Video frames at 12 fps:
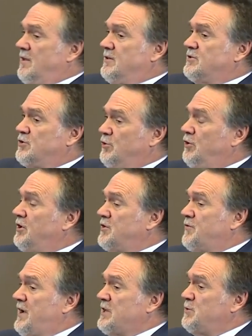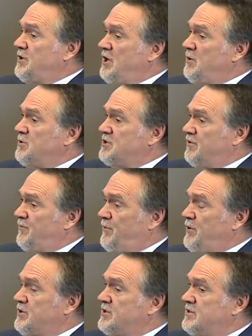Saul, as far as we know, was the
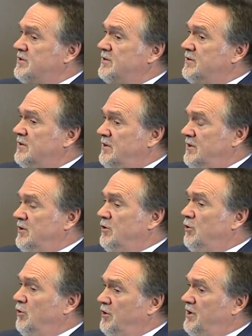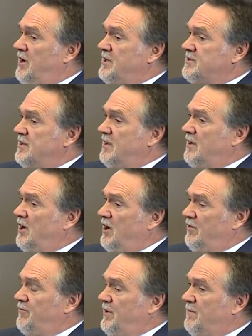first organiser
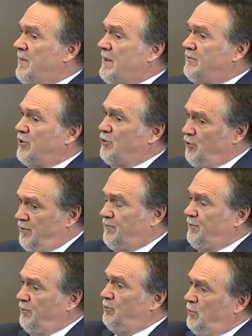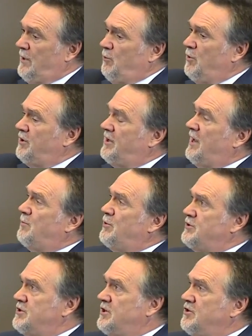of a thoughtful, well-worked-out
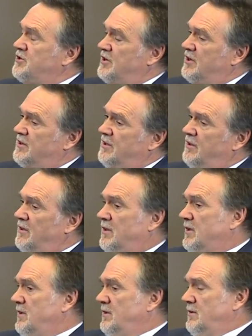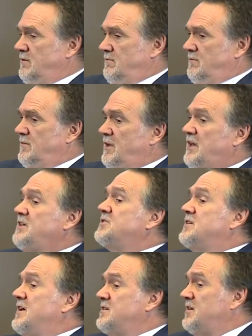persecution until he
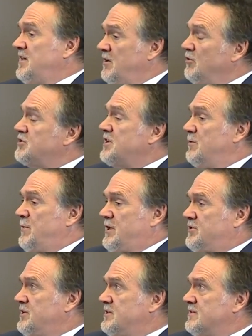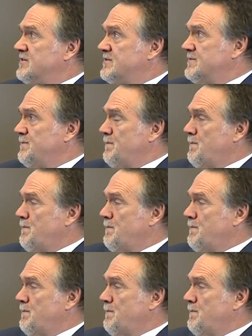says he also met Jesus.